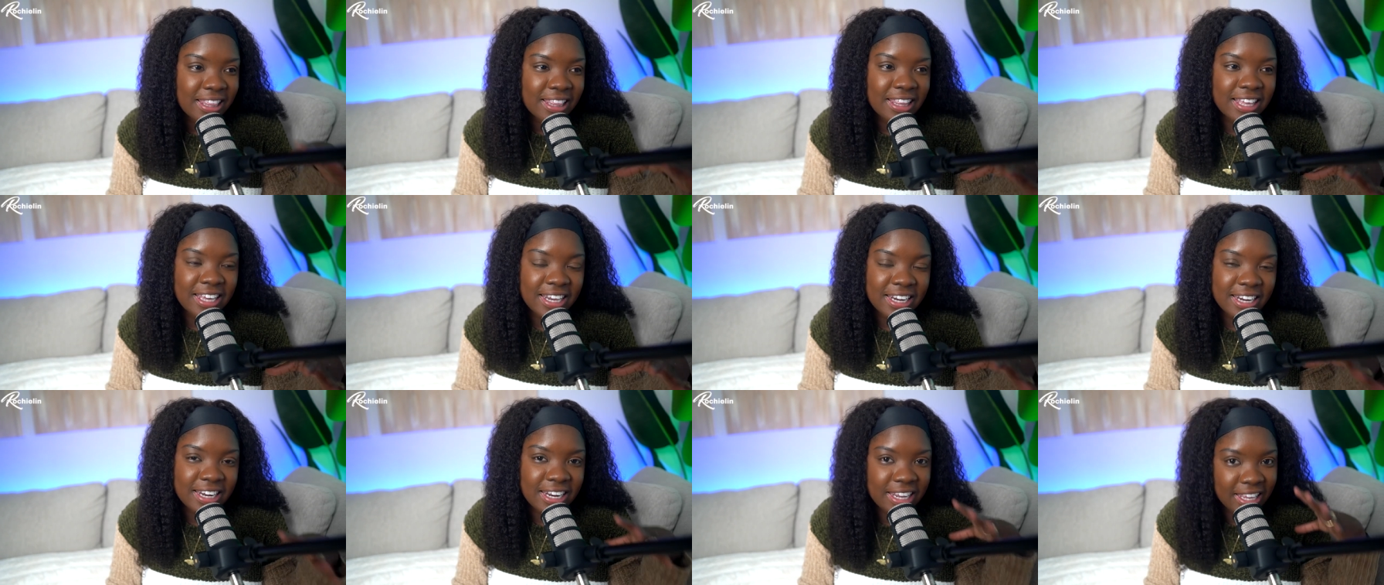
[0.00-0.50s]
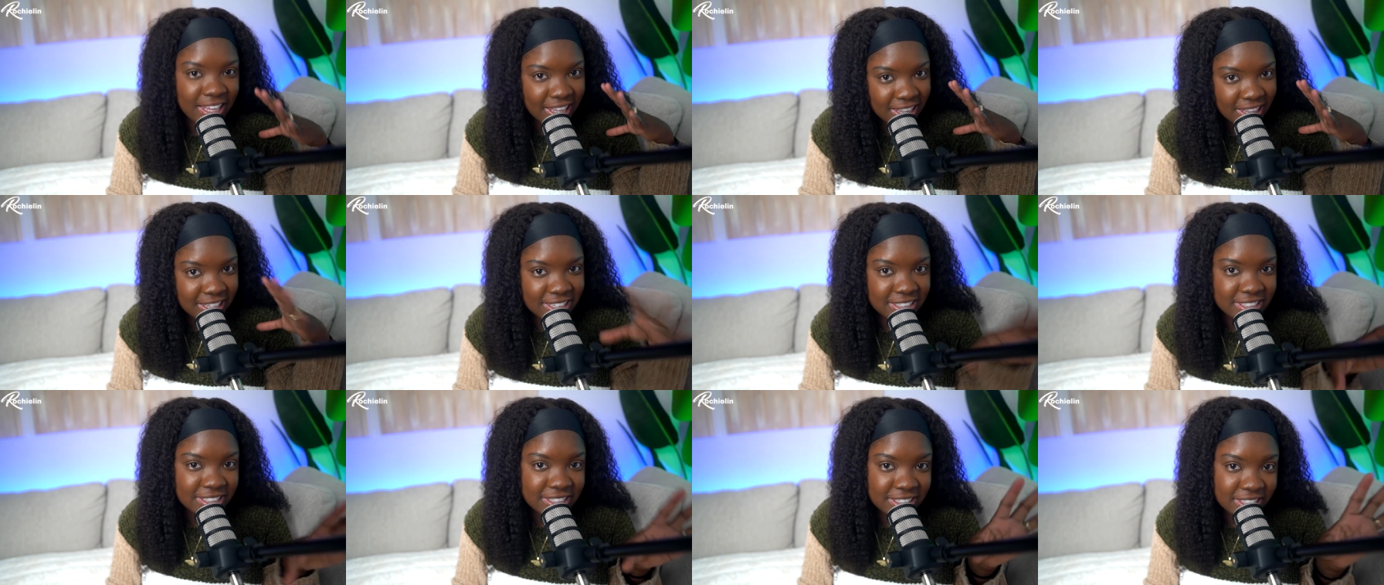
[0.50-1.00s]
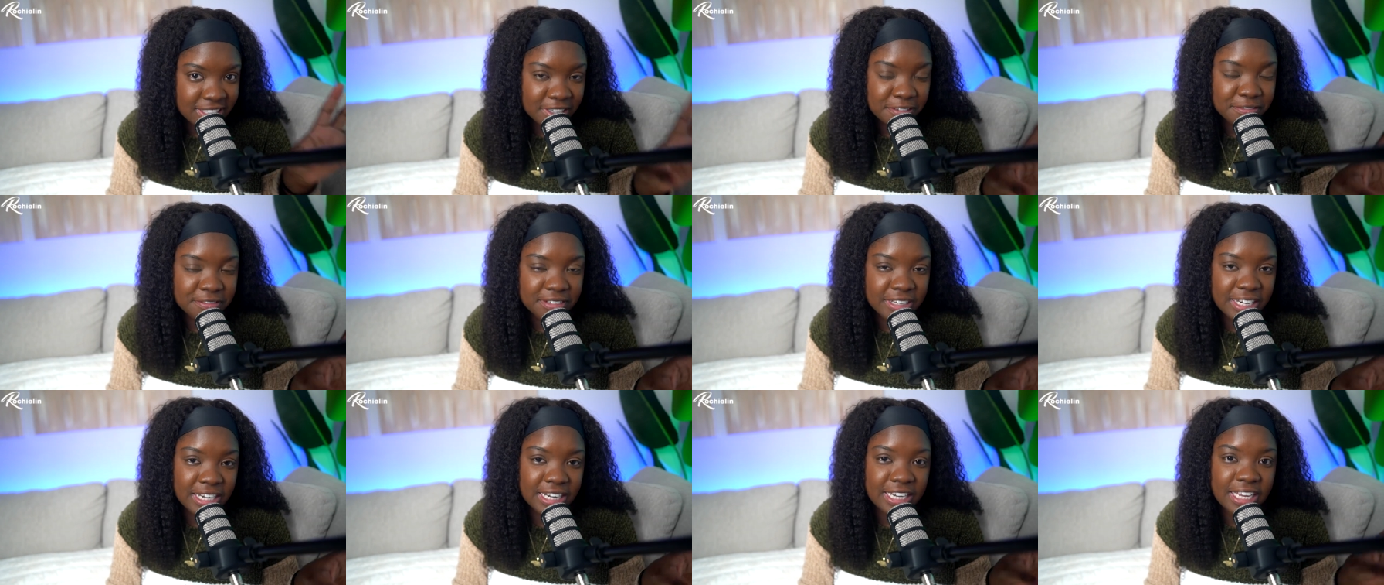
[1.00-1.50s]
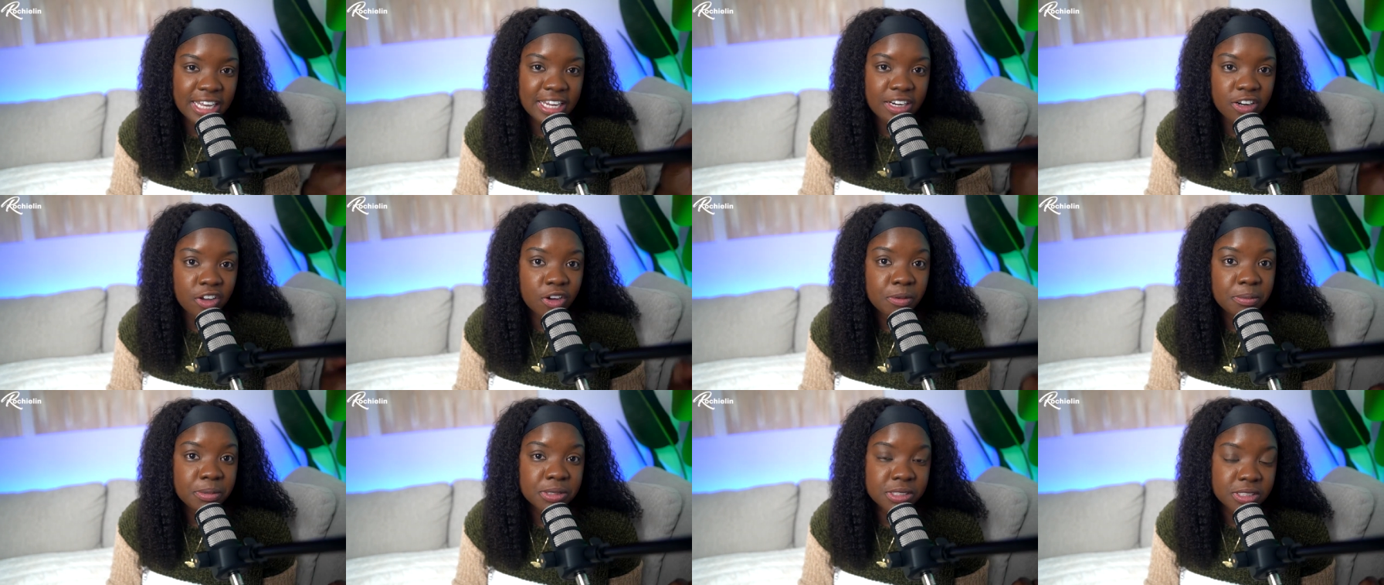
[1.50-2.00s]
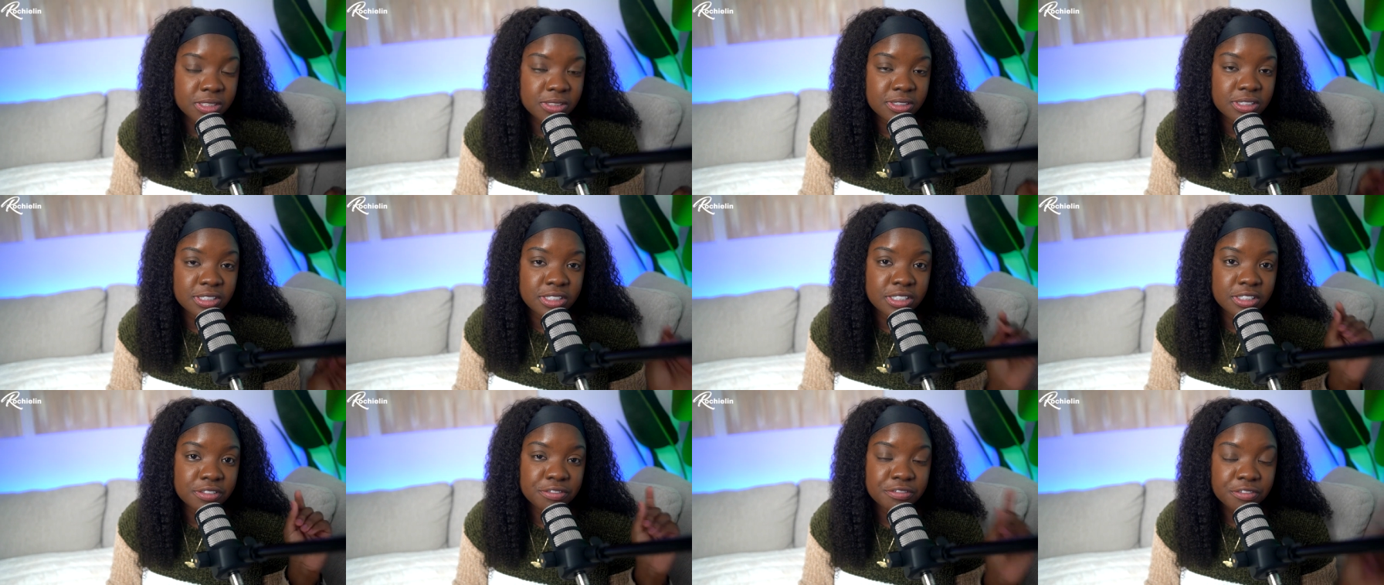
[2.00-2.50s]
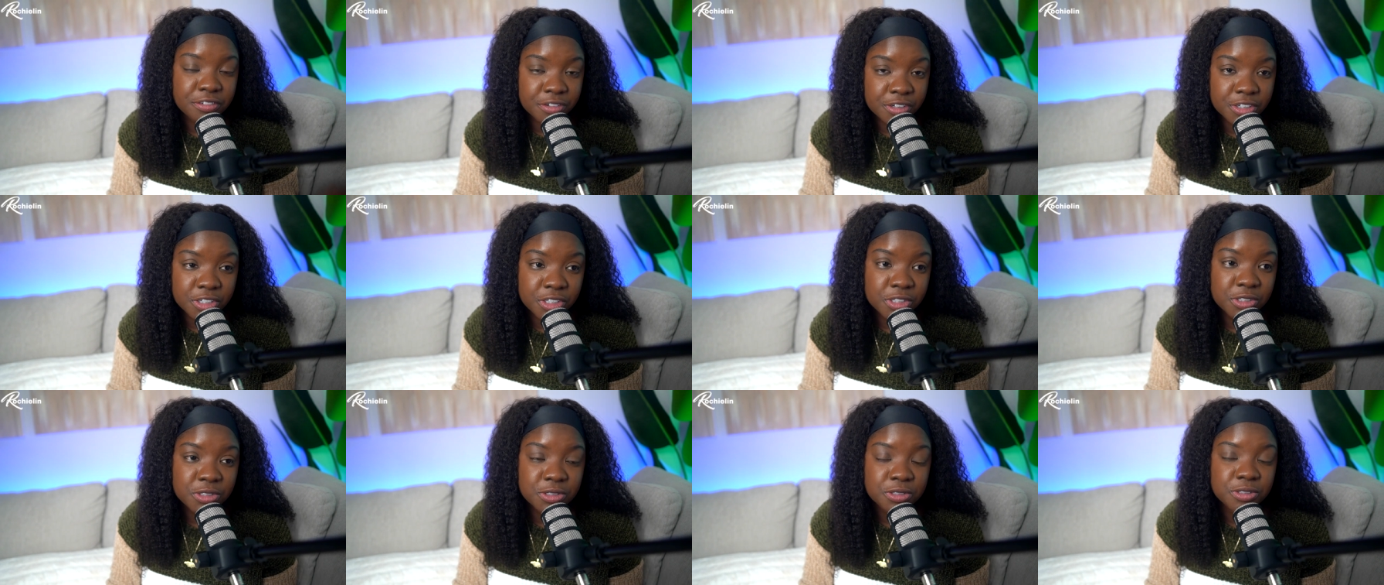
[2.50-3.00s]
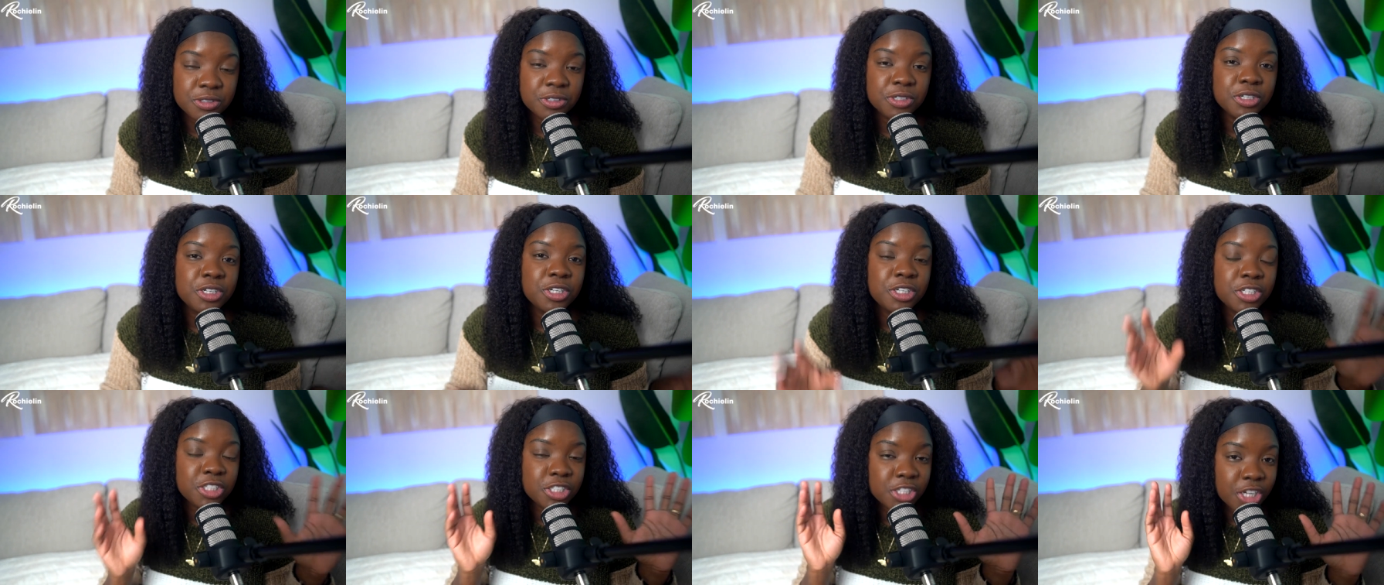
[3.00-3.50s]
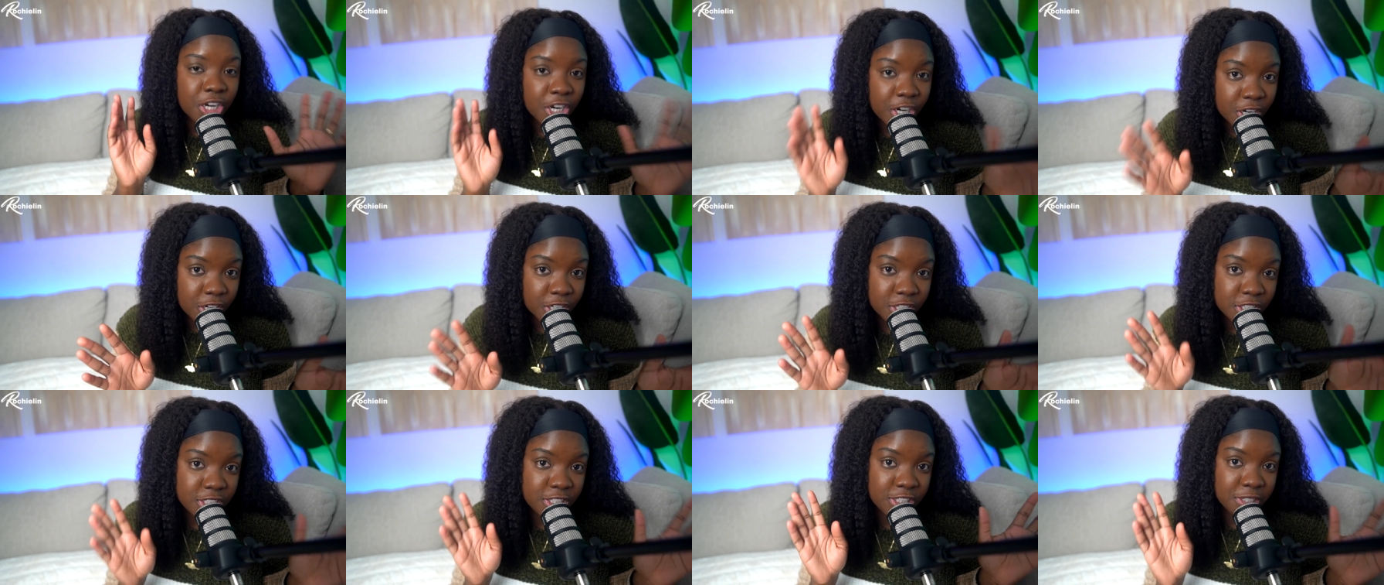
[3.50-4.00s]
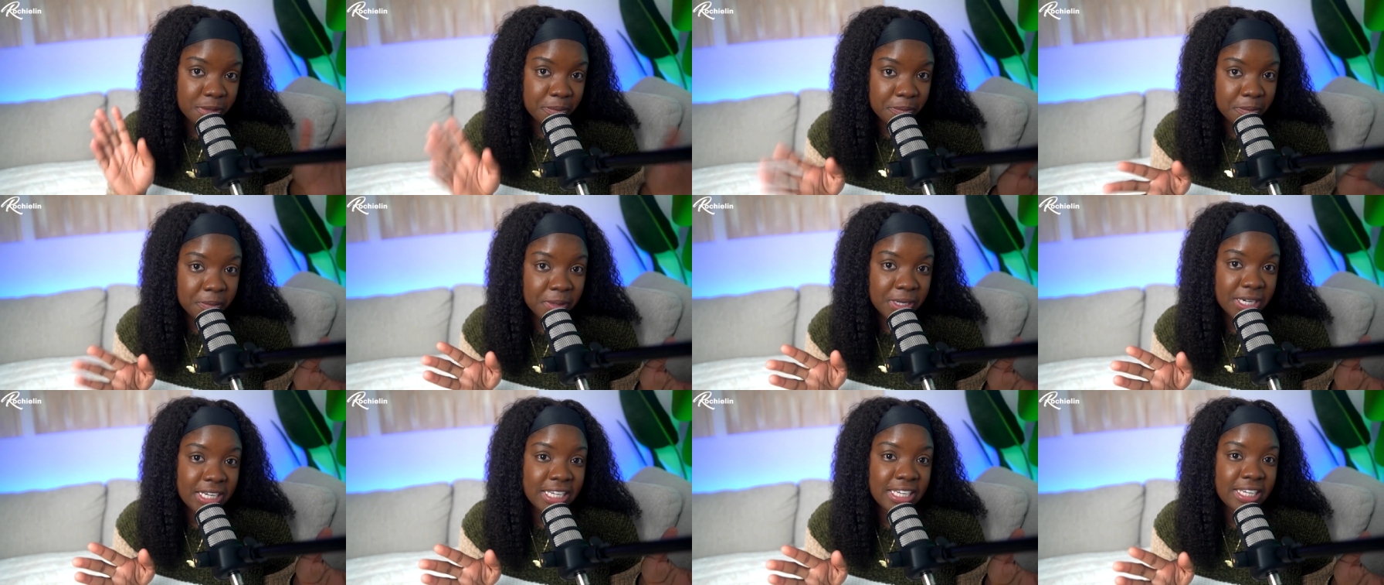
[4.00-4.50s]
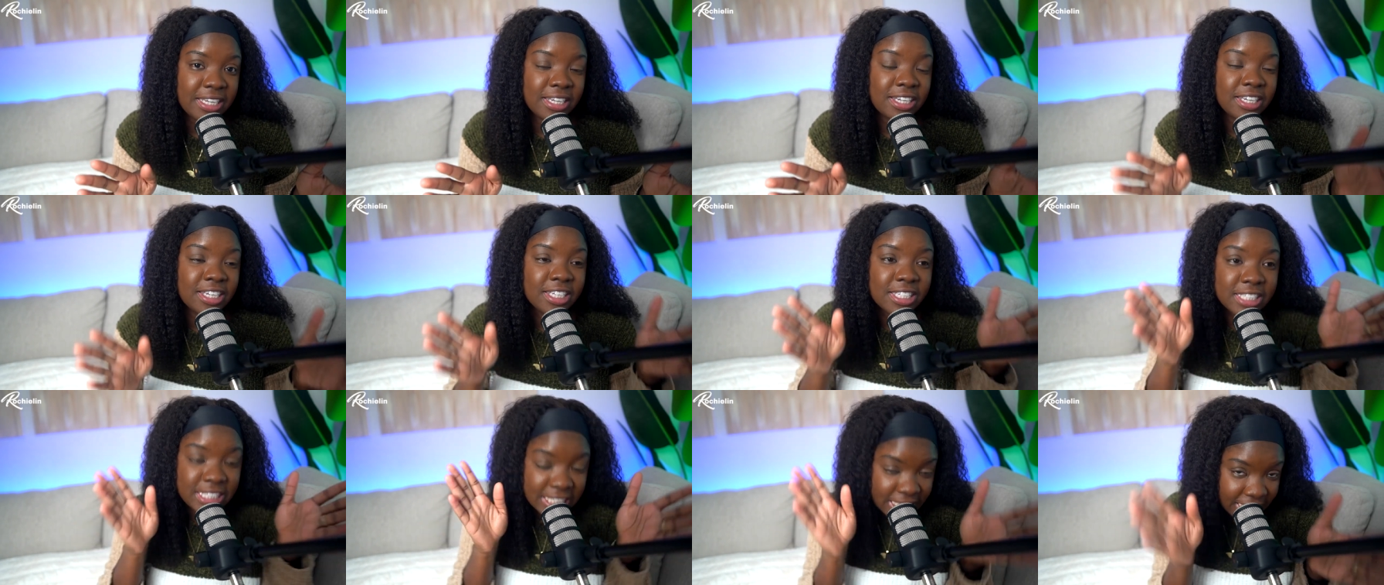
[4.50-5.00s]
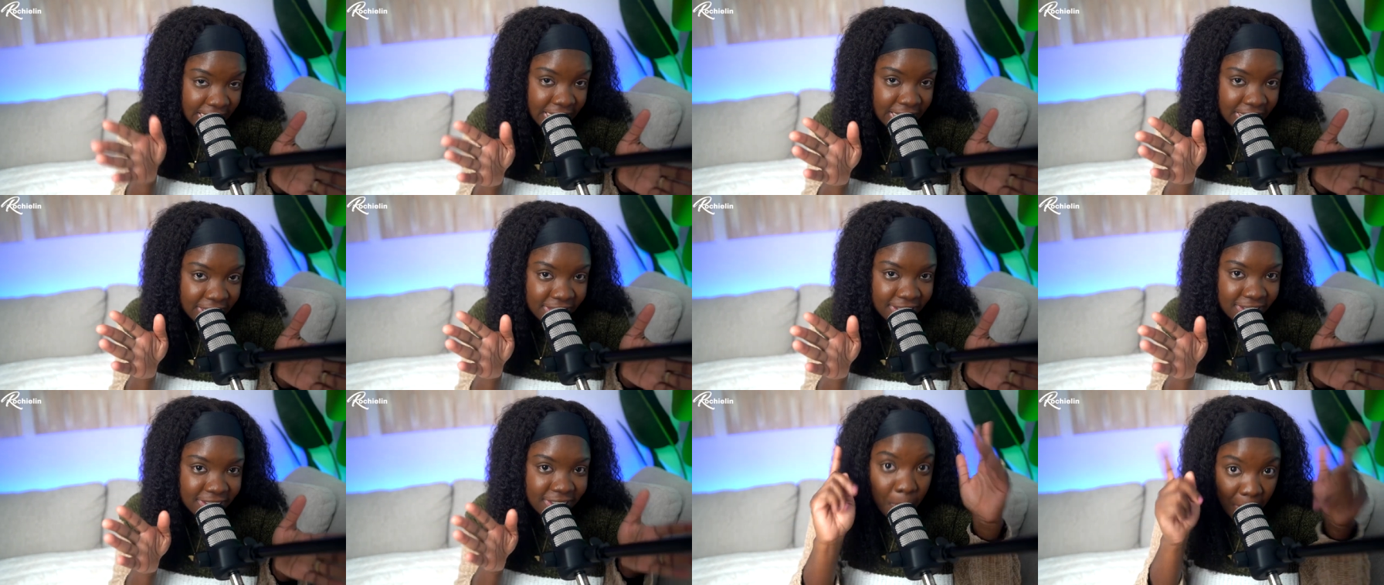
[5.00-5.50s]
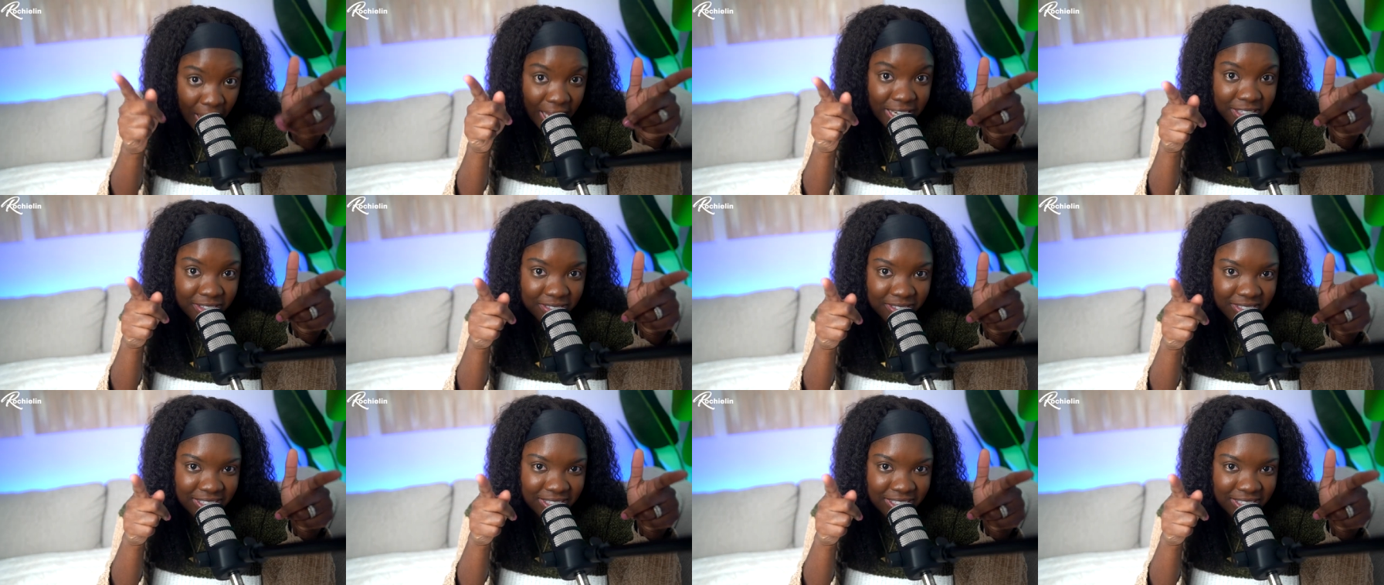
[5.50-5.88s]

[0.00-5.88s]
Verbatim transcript: then this is definitely an opportunity for you to earn some money today while you